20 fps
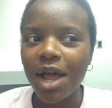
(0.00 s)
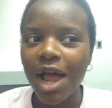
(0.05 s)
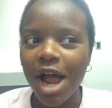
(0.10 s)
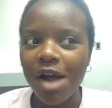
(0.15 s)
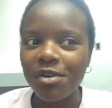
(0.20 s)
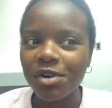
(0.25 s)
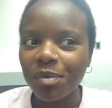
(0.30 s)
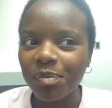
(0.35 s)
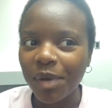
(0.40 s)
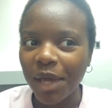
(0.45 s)

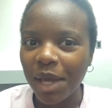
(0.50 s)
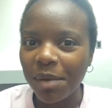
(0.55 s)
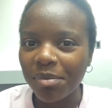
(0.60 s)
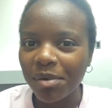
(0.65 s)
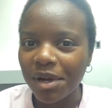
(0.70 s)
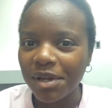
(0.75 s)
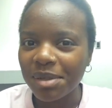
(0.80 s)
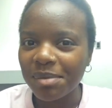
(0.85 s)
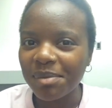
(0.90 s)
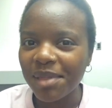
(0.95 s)
wrote a
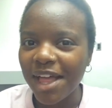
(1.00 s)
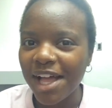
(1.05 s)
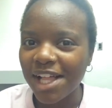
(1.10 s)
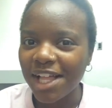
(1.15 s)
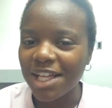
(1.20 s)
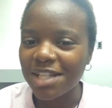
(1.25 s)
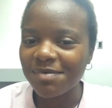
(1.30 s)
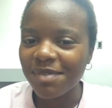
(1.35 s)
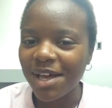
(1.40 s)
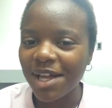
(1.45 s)
paper on the Black
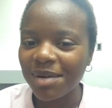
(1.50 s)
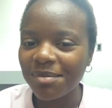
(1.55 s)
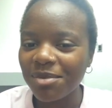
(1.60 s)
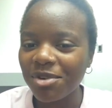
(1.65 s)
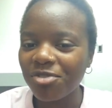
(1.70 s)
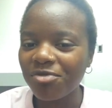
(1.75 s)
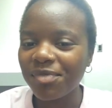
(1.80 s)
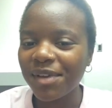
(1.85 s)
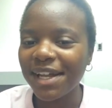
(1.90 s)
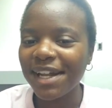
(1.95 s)
Lives Matter
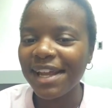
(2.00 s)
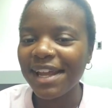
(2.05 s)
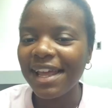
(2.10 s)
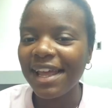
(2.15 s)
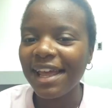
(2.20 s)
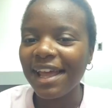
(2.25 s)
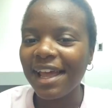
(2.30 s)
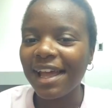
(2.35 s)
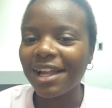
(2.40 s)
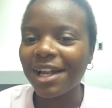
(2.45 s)
movement,
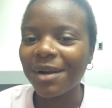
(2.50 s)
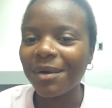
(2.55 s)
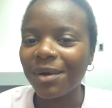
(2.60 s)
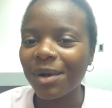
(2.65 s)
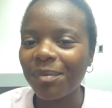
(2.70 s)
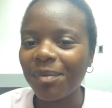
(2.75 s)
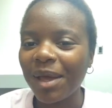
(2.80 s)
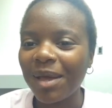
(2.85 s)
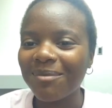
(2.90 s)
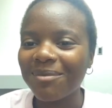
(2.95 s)
and I
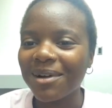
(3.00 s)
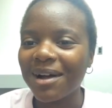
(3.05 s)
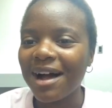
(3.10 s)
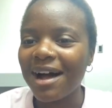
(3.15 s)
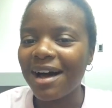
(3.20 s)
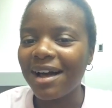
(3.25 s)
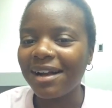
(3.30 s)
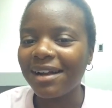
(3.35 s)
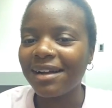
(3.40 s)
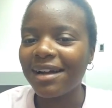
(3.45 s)
wrote a paper
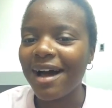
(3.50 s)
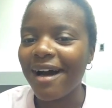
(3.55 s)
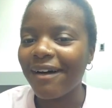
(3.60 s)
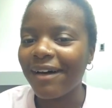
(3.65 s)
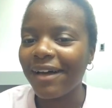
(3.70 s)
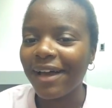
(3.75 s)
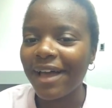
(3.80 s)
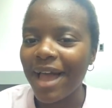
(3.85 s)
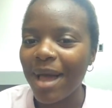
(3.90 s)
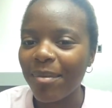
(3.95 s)
on
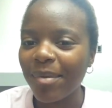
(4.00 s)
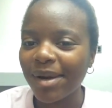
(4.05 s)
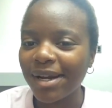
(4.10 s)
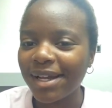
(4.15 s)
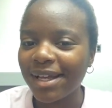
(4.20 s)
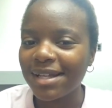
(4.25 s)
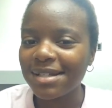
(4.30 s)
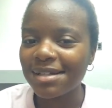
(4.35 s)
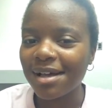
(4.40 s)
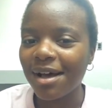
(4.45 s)
Colin
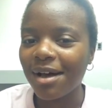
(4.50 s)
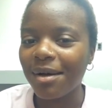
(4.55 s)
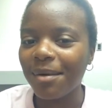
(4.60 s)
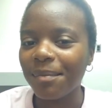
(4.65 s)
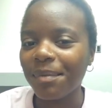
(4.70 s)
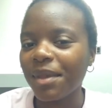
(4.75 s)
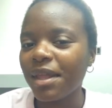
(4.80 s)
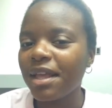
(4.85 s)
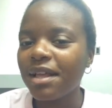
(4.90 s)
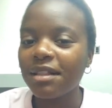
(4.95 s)
Kaepernick's
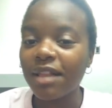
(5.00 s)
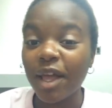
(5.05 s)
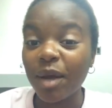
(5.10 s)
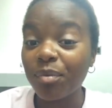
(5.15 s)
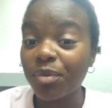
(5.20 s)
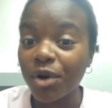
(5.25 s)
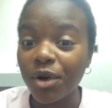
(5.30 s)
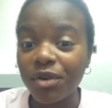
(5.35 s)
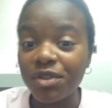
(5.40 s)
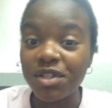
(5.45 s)
like
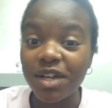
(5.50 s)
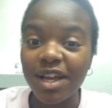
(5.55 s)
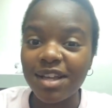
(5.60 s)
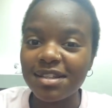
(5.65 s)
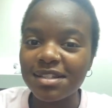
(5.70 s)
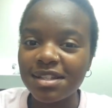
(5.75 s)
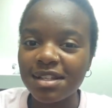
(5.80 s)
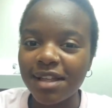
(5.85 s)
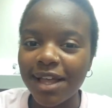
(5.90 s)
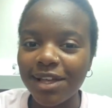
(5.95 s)

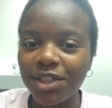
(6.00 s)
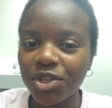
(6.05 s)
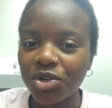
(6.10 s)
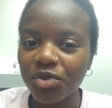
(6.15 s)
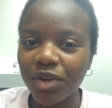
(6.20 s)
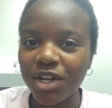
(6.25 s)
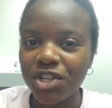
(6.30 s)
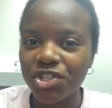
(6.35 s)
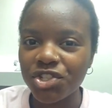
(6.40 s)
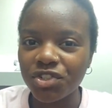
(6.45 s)
protest to like the
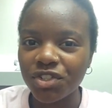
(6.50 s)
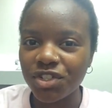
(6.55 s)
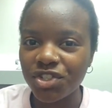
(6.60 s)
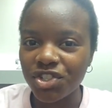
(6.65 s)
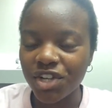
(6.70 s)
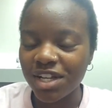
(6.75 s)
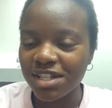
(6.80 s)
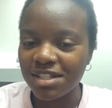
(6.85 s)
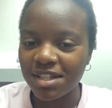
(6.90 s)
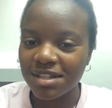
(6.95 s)
racial
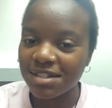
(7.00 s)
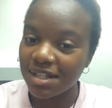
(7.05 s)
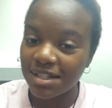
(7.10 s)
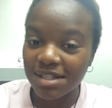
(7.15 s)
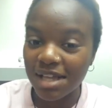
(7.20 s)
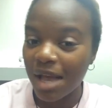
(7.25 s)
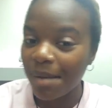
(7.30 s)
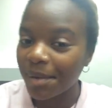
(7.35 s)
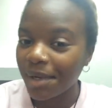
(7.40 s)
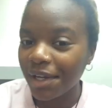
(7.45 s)
injustice
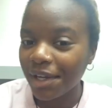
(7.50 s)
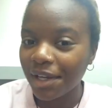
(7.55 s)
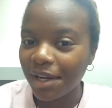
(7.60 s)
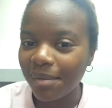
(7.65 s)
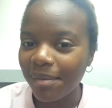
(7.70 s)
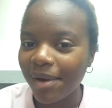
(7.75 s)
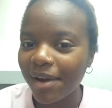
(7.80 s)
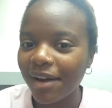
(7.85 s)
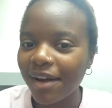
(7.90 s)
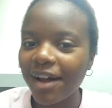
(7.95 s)
that's happening in
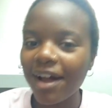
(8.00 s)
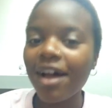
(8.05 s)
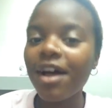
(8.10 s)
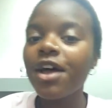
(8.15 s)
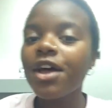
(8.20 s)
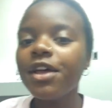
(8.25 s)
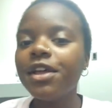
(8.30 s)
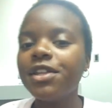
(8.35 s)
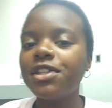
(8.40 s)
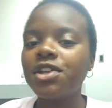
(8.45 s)
America.
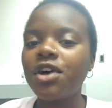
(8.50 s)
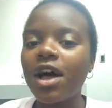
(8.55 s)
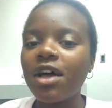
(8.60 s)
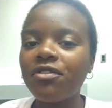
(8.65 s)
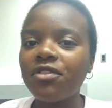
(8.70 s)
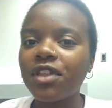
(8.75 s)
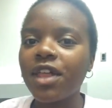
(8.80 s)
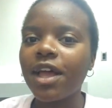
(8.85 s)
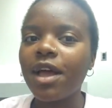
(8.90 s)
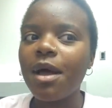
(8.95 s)
So I
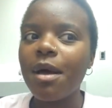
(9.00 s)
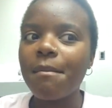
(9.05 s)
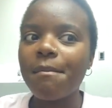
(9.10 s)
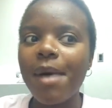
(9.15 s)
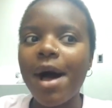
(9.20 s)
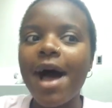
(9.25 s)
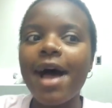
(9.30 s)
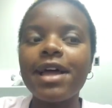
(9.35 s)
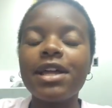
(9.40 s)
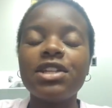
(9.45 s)
feel like
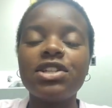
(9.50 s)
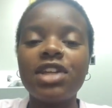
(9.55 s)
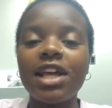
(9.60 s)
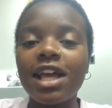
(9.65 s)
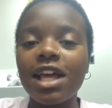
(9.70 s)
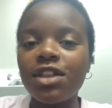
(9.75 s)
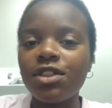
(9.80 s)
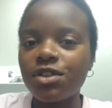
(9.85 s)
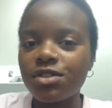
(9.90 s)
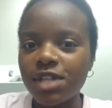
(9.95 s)
by
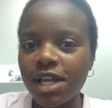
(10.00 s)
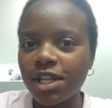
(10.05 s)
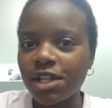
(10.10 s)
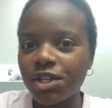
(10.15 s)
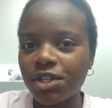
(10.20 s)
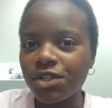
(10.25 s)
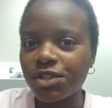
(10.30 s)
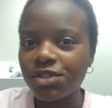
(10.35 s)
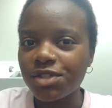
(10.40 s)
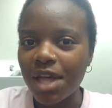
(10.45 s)
taking those like
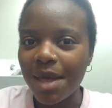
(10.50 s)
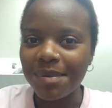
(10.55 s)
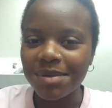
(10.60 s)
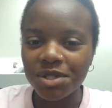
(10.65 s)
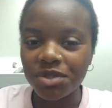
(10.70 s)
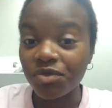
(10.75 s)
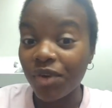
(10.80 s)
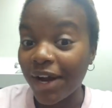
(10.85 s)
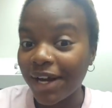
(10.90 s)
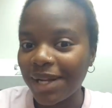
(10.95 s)
little
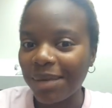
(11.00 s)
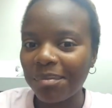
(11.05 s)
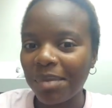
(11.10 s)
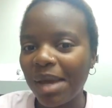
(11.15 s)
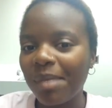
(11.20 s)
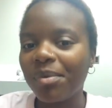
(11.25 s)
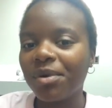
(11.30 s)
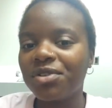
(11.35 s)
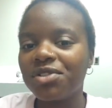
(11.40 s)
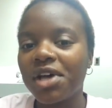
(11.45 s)
steps and writing
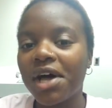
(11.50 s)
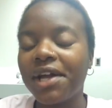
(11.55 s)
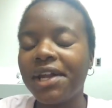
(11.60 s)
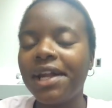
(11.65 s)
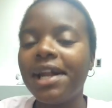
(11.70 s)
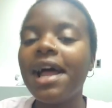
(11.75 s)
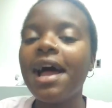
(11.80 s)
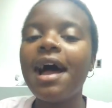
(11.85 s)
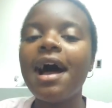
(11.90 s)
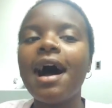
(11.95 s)
papers on
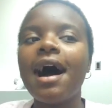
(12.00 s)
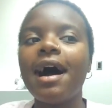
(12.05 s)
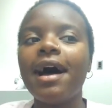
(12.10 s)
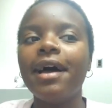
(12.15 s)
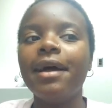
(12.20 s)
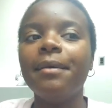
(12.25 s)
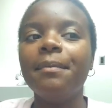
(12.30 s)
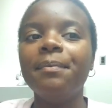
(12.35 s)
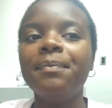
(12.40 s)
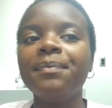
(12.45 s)
it,
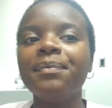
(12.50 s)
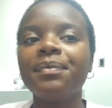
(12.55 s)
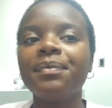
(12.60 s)
I am